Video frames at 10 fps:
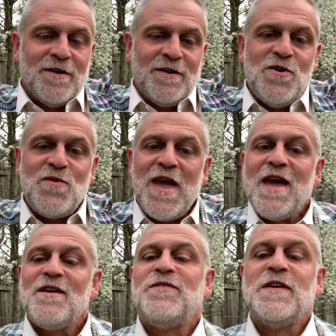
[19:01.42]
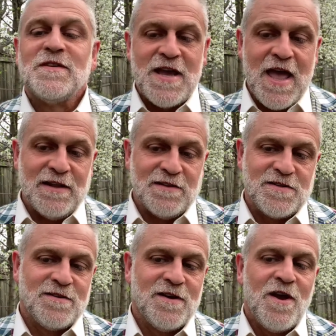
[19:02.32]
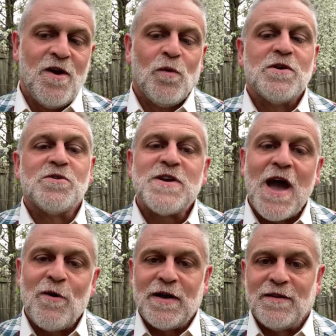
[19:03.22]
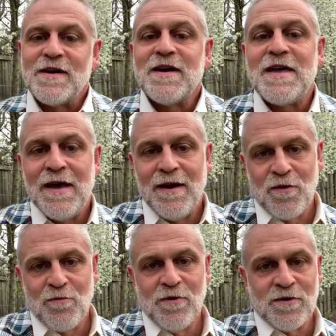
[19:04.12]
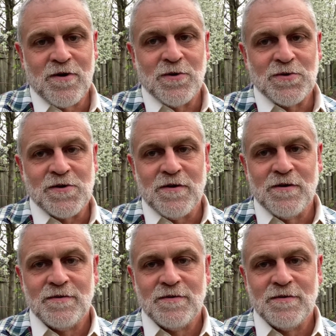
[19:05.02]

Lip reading: you can't feel tense when you're shouting like a kid on a roller coaster.